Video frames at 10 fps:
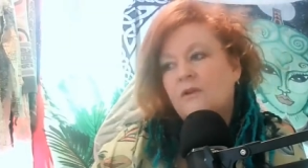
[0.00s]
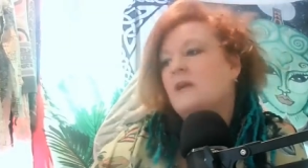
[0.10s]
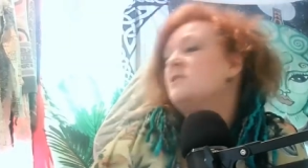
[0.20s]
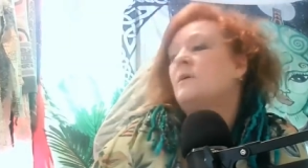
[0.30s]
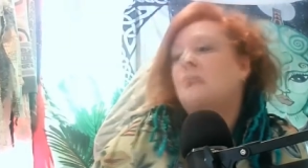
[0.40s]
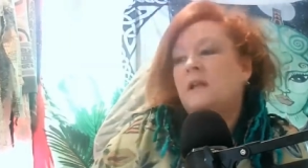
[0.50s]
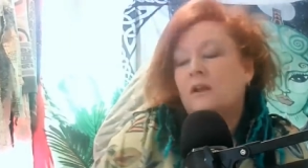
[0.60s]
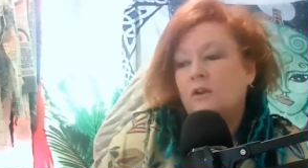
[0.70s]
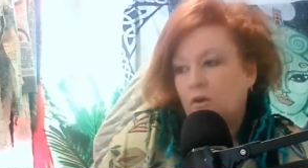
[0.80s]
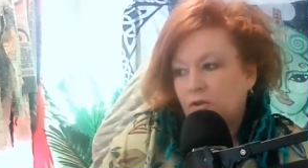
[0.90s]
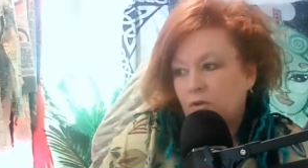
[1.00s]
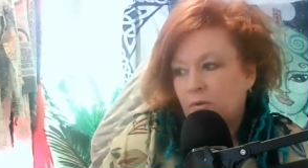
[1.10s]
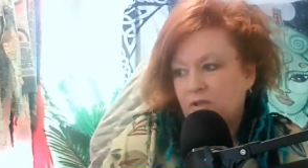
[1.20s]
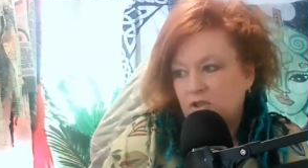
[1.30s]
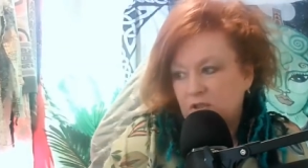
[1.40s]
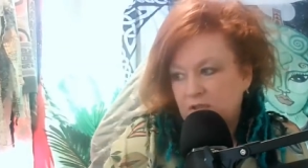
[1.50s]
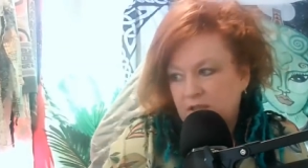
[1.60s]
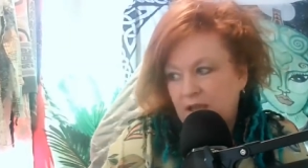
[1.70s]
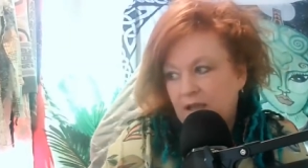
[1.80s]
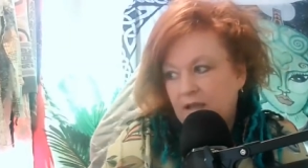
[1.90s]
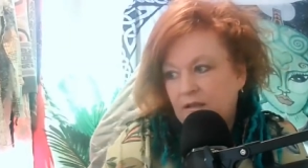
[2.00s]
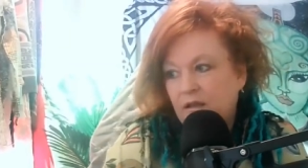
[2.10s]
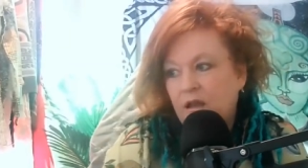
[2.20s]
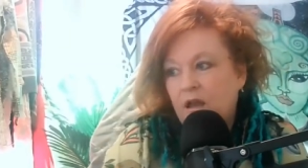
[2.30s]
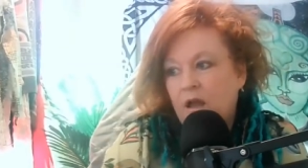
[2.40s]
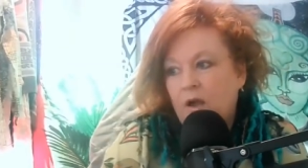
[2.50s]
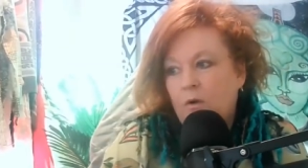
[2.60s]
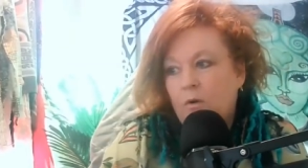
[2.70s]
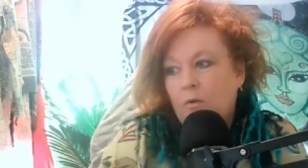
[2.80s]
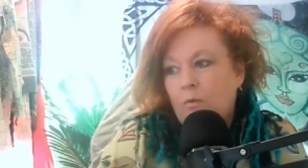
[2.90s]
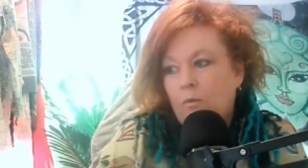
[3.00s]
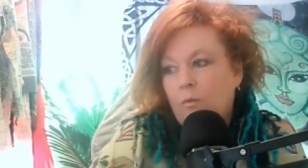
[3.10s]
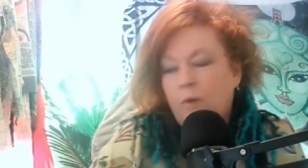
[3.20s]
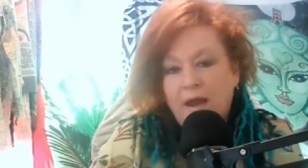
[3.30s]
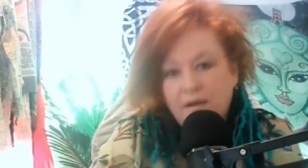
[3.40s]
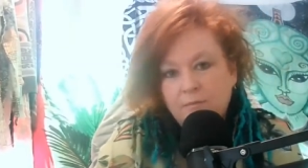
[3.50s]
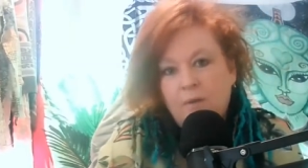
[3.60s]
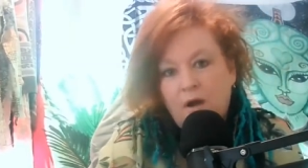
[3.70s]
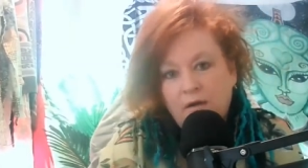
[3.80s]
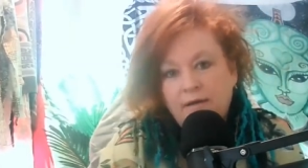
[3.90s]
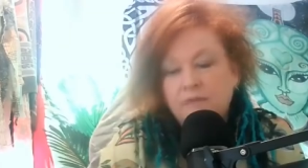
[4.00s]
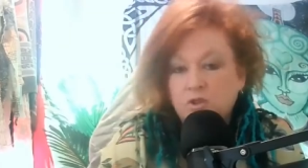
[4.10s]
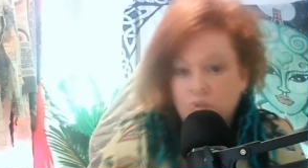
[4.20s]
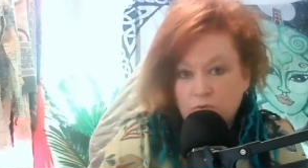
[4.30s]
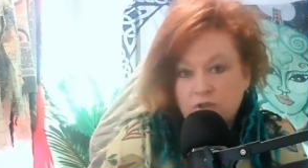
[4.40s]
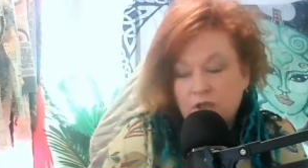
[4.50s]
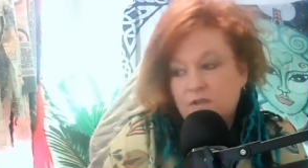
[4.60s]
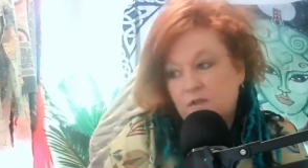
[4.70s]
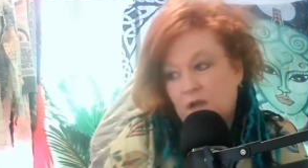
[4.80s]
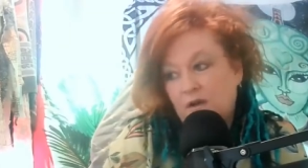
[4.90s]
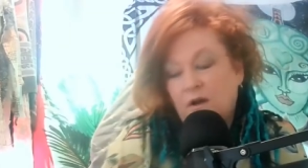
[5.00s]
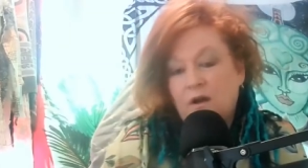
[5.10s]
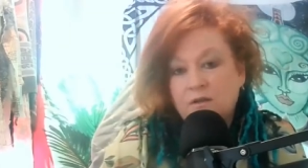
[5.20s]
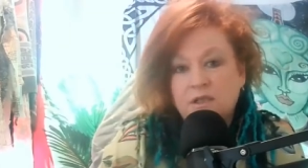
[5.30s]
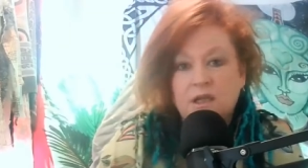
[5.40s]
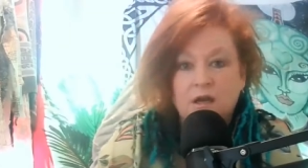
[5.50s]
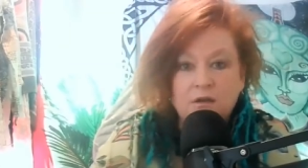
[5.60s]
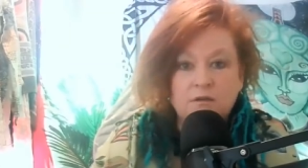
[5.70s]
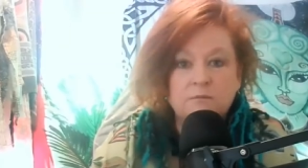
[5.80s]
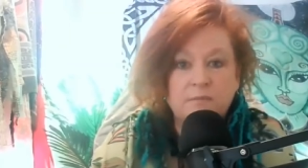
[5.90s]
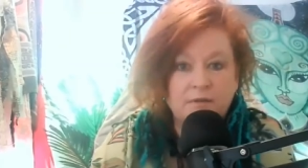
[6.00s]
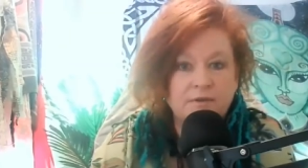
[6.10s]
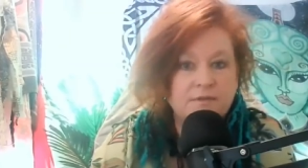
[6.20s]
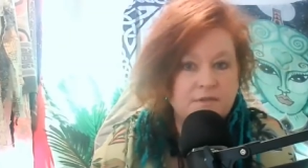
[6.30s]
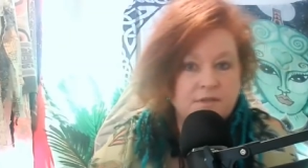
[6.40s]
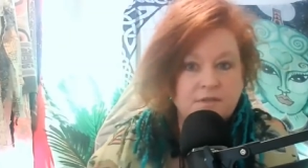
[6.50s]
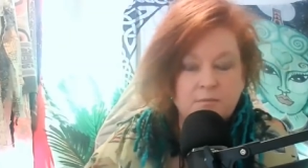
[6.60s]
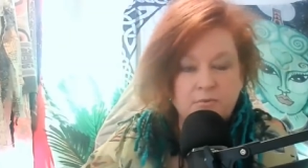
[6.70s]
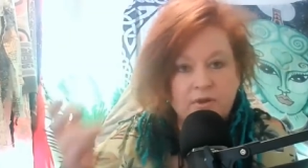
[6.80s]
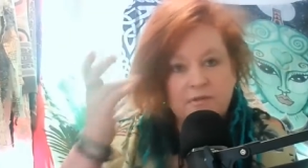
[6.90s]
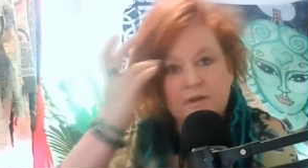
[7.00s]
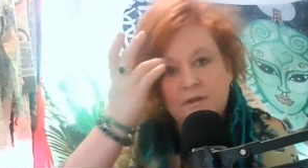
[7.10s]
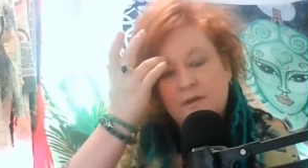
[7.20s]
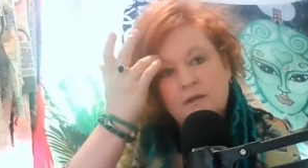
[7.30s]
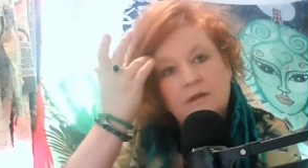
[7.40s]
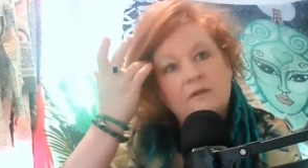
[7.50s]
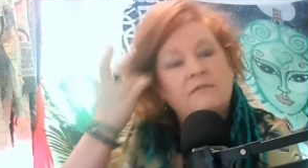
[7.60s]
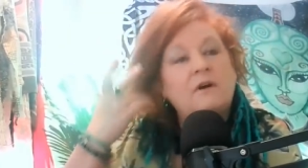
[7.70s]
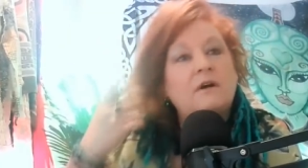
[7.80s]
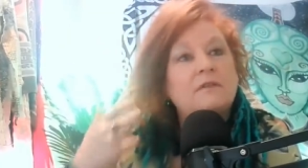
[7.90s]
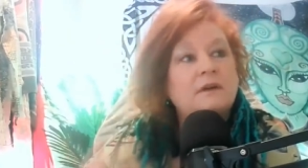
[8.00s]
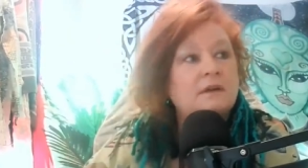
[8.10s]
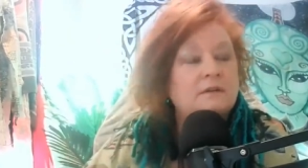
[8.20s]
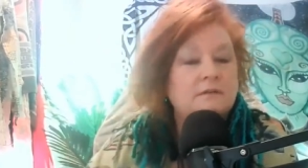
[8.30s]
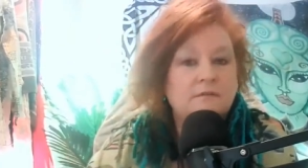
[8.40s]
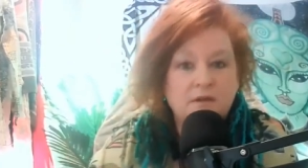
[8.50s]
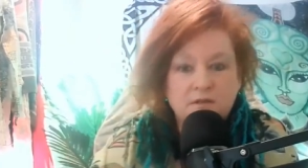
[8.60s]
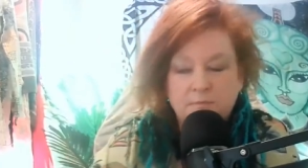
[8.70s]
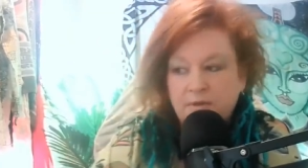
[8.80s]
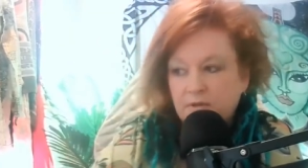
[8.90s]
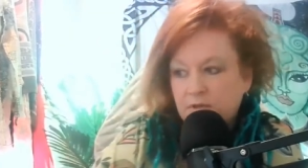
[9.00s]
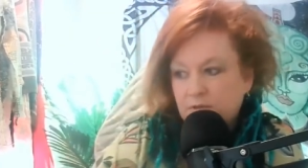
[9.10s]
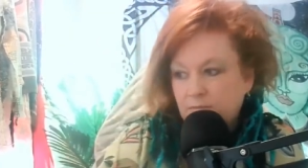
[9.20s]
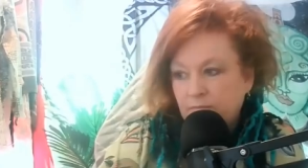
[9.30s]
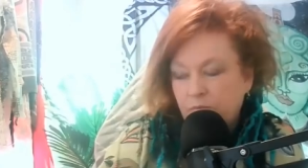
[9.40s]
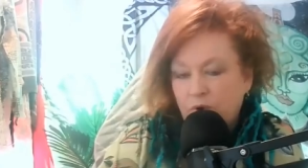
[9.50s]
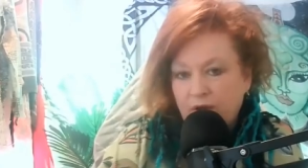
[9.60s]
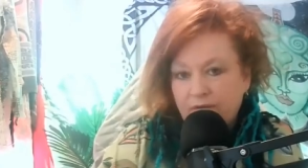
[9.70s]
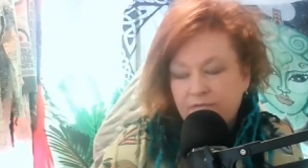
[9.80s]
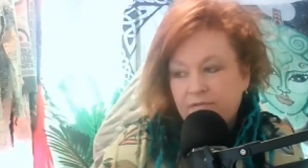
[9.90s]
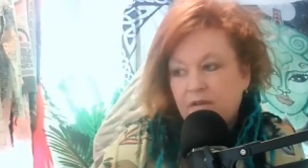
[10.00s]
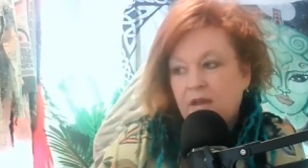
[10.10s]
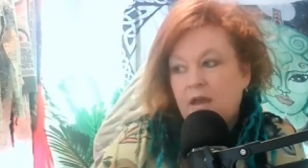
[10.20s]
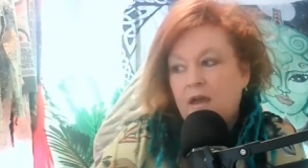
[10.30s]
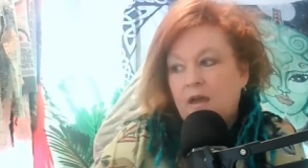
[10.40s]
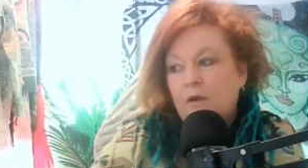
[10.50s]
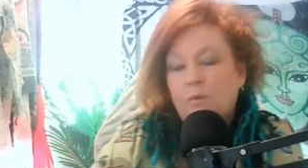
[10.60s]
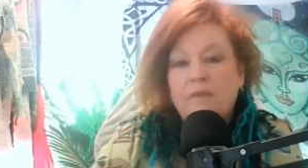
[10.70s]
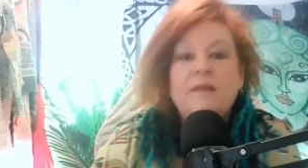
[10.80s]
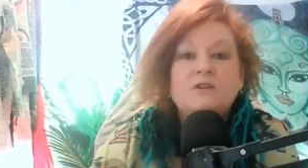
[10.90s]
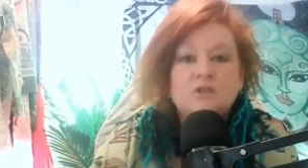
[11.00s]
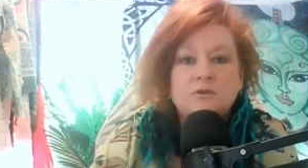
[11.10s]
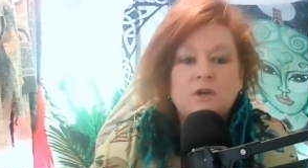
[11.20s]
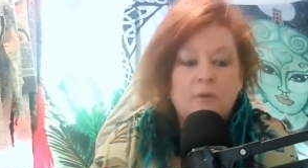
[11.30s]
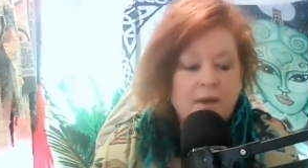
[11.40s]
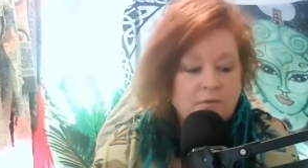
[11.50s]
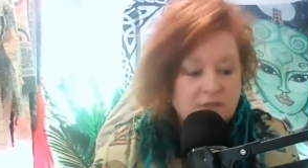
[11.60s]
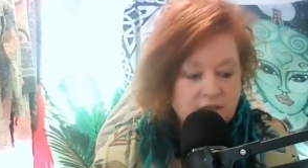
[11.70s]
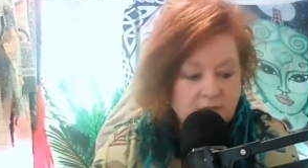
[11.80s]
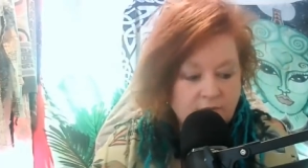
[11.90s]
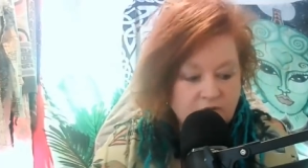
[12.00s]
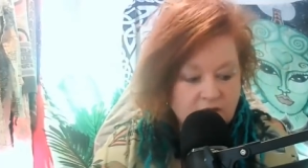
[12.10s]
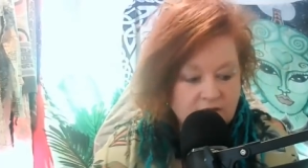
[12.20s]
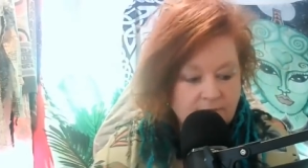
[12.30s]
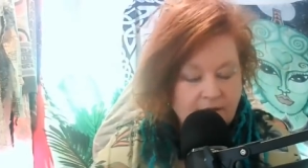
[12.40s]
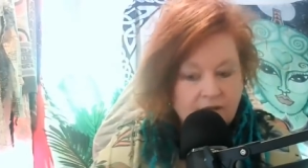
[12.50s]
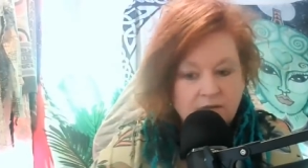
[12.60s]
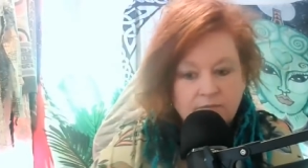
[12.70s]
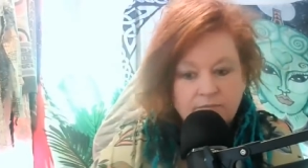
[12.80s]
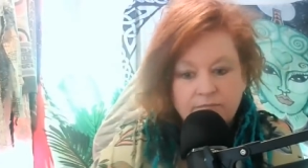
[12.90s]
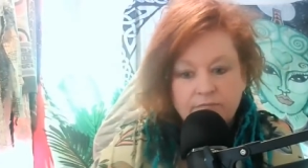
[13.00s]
Okay, so I'm getting a lot of questions saying, when my daughter, son, auntie, uncle, mother, sister, brother, father, husband, wife, when they do go out to dinner with Jezebel,